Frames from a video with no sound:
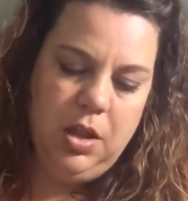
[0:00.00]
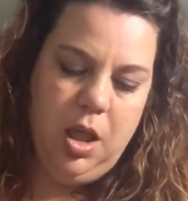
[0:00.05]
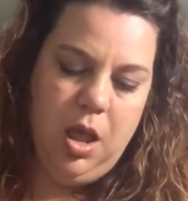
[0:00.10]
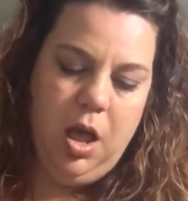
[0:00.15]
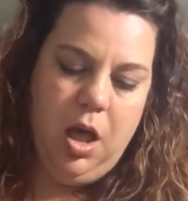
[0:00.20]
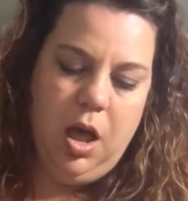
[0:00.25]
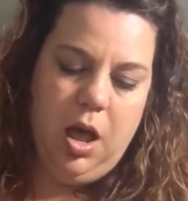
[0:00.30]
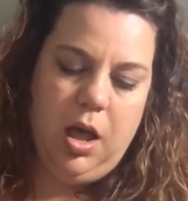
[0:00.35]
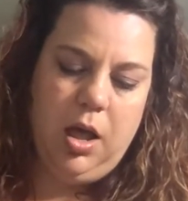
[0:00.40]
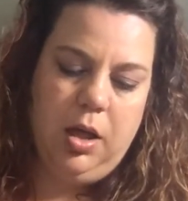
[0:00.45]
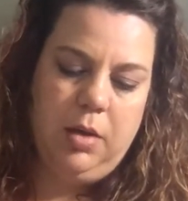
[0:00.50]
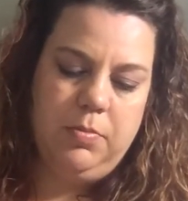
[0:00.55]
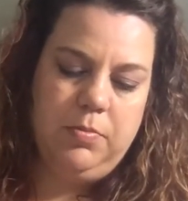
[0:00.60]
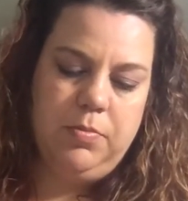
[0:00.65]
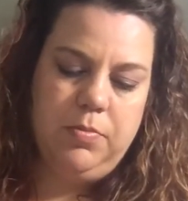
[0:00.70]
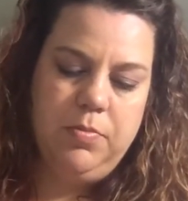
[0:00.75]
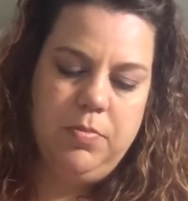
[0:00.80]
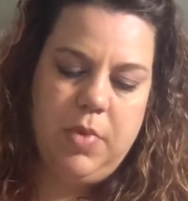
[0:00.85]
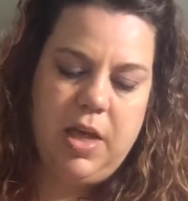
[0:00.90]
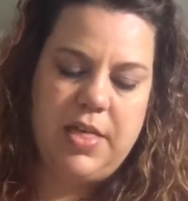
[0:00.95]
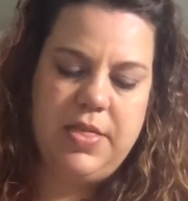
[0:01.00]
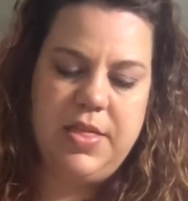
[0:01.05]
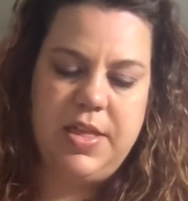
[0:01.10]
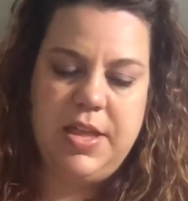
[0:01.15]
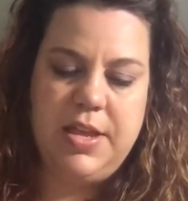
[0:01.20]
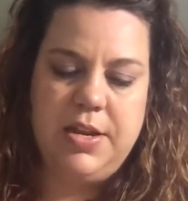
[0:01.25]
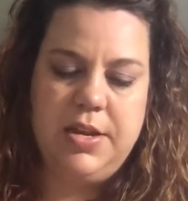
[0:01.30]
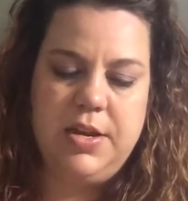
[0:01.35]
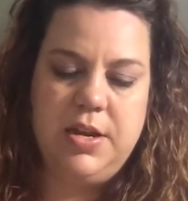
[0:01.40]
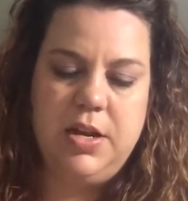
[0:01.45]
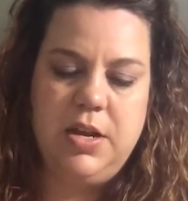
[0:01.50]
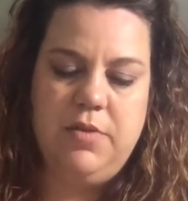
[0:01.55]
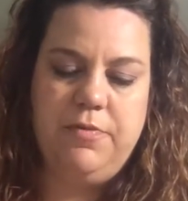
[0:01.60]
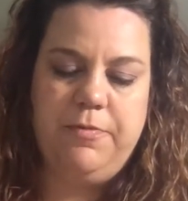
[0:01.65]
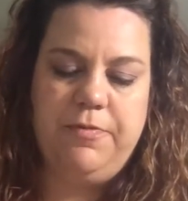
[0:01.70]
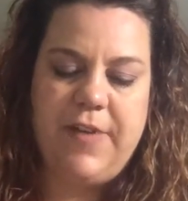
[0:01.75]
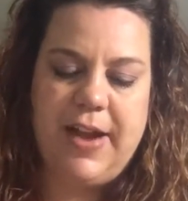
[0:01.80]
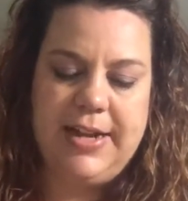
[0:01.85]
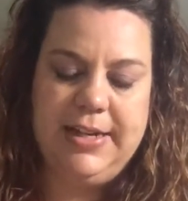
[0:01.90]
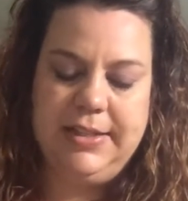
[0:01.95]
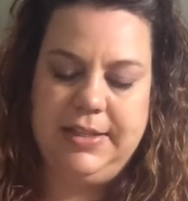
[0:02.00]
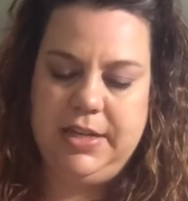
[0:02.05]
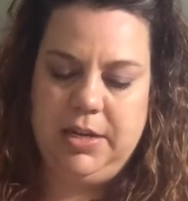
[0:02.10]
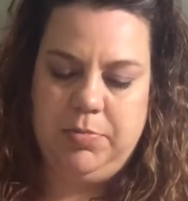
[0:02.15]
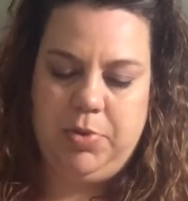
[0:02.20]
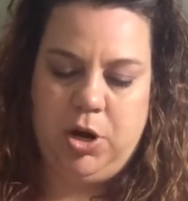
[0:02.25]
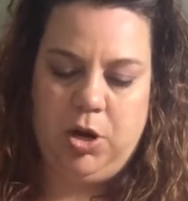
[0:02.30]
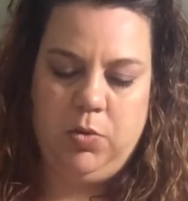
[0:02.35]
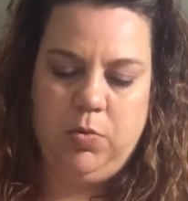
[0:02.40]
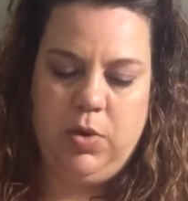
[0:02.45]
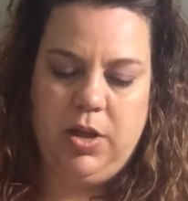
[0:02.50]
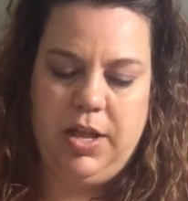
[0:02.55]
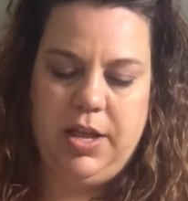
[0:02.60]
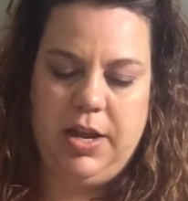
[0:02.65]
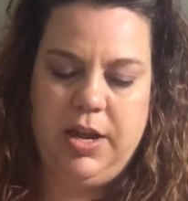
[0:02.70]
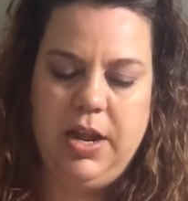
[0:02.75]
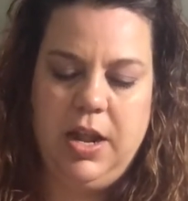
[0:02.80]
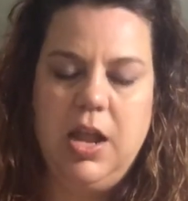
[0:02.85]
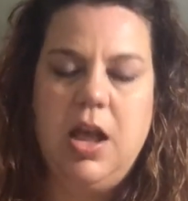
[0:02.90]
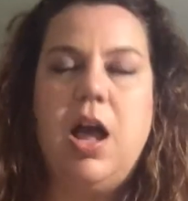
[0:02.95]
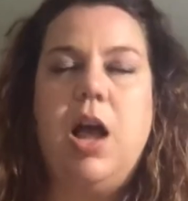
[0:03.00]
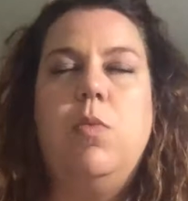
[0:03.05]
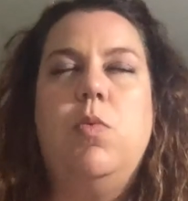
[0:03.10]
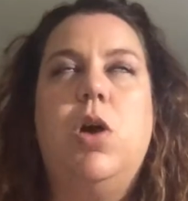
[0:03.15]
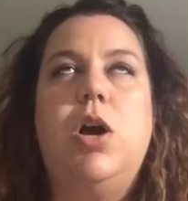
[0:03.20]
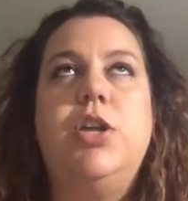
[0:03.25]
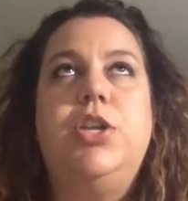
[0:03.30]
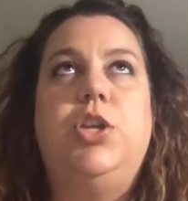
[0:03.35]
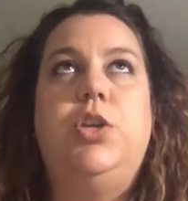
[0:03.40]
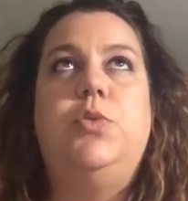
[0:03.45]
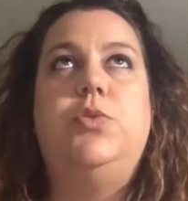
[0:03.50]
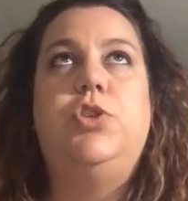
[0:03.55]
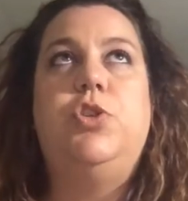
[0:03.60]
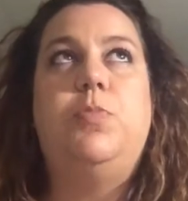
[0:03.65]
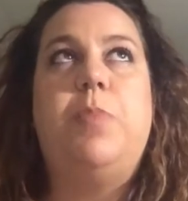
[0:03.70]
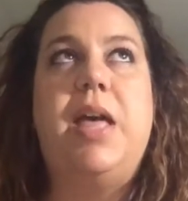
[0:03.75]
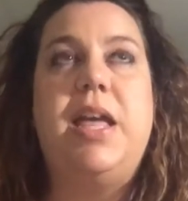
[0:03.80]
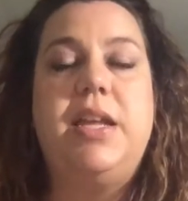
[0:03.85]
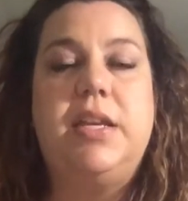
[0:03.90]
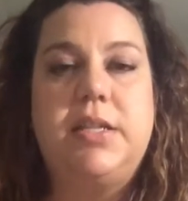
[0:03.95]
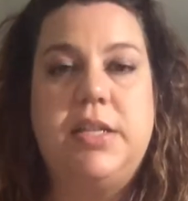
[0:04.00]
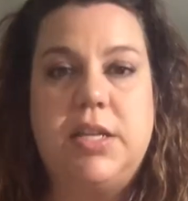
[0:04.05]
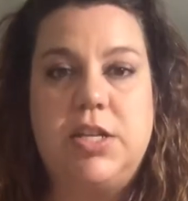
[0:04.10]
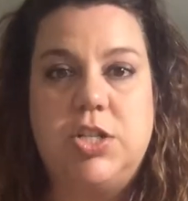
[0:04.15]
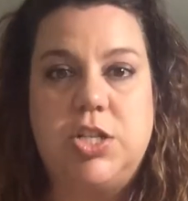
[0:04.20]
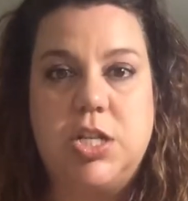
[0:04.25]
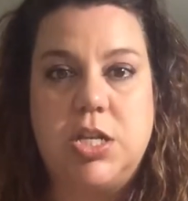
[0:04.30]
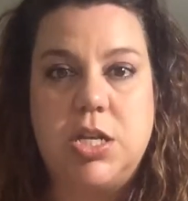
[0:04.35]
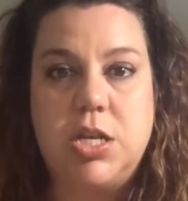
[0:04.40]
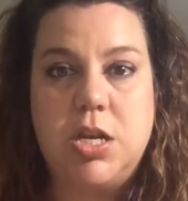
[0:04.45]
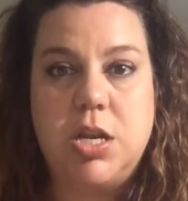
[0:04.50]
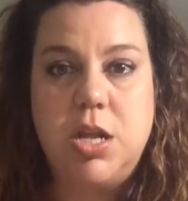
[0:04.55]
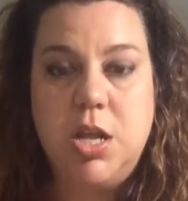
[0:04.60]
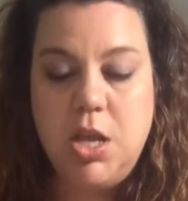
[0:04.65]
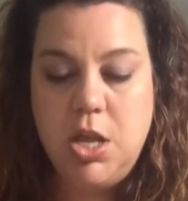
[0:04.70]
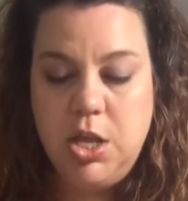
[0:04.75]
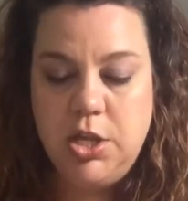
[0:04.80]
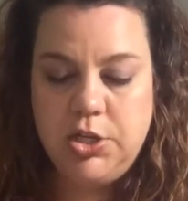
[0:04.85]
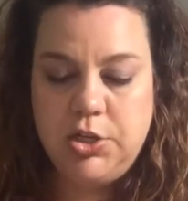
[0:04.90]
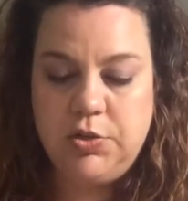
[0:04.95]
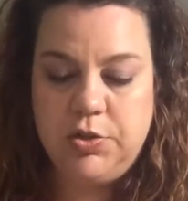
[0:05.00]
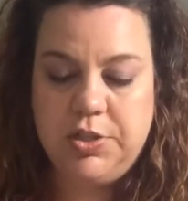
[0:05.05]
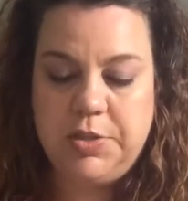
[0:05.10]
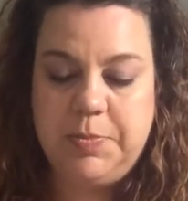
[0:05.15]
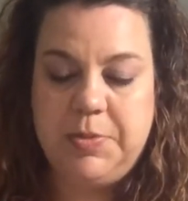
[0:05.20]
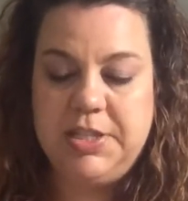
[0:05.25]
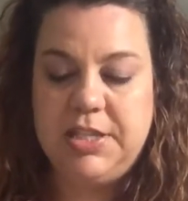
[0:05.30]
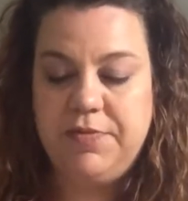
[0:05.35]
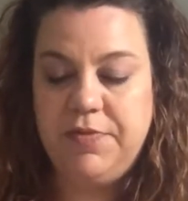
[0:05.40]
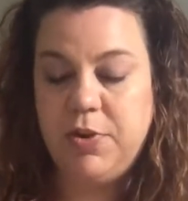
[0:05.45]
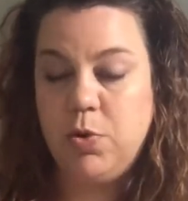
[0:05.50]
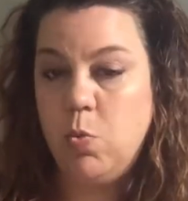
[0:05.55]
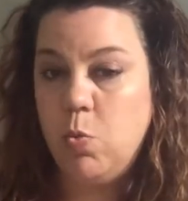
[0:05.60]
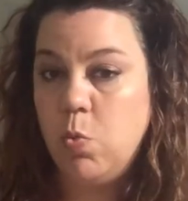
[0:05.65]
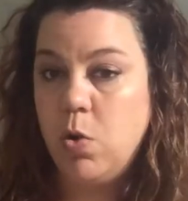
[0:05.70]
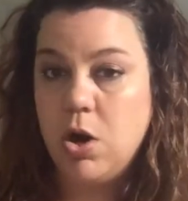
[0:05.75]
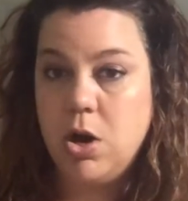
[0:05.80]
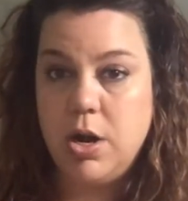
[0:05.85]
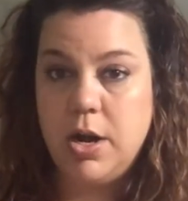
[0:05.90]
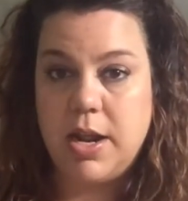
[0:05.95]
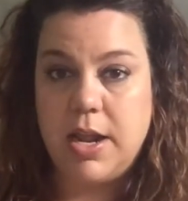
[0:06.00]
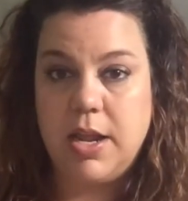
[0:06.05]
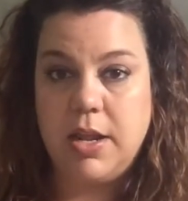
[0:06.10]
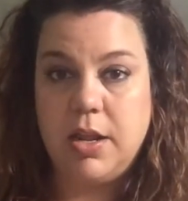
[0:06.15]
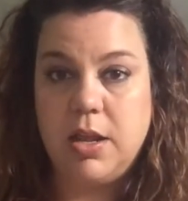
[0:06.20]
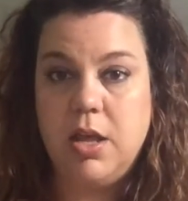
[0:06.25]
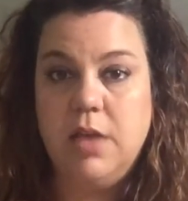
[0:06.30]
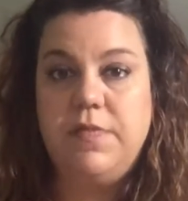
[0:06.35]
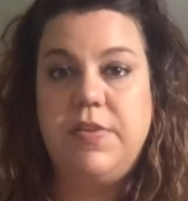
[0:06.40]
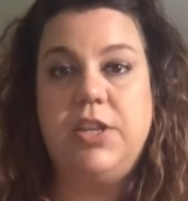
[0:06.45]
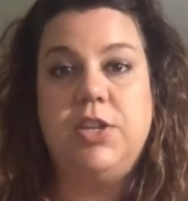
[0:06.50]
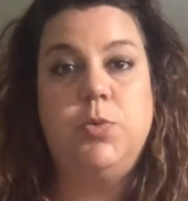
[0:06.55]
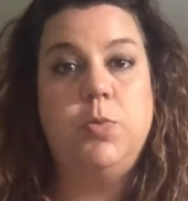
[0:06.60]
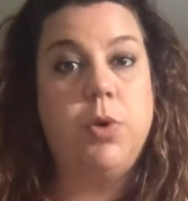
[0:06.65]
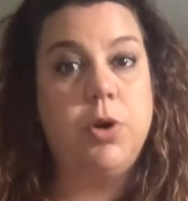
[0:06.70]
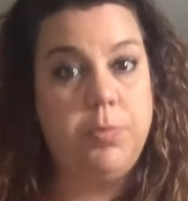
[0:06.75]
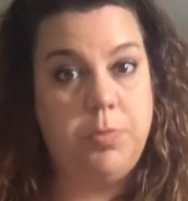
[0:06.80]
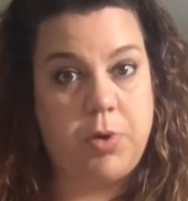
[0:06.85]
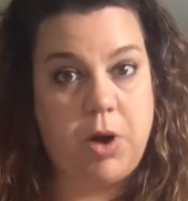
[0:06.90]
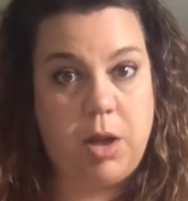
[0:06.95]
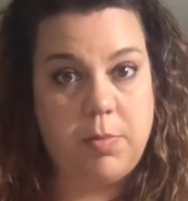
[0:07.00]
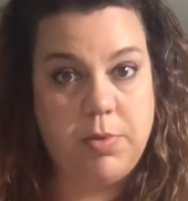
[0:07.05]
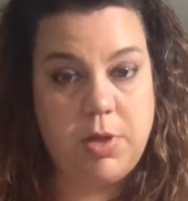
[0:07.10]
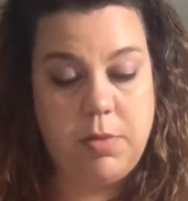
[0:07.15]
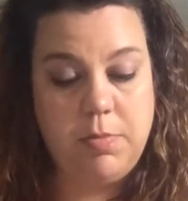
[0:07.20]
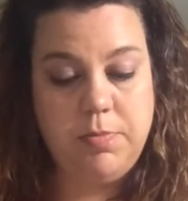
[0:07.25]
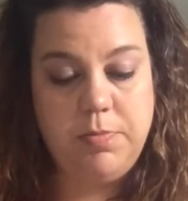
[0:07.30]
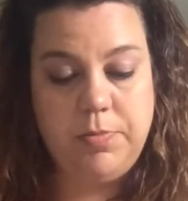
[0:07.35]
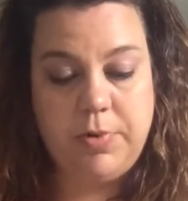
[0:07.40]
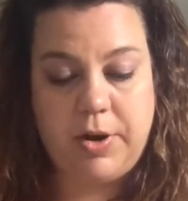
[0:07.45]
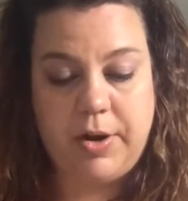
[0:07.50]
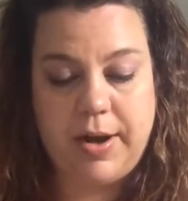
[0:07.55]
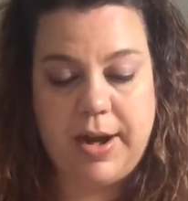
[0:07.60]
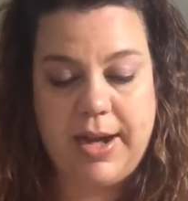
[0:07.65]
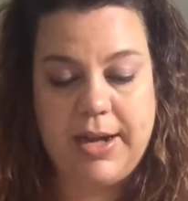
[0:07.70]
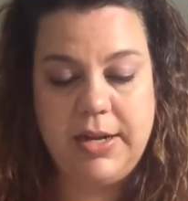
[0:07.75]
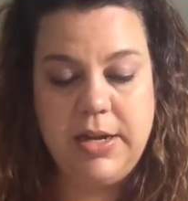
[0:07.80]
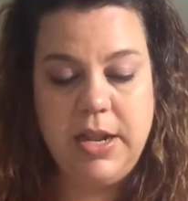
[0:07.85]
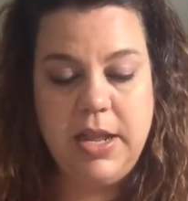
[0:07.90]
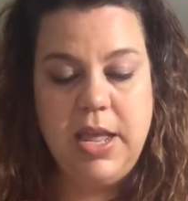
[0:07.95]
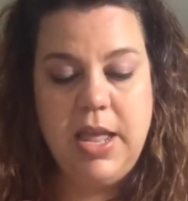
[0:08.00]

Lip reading: And then finally in part one, I want you to pay attention to the specific wording of each word problem, all right?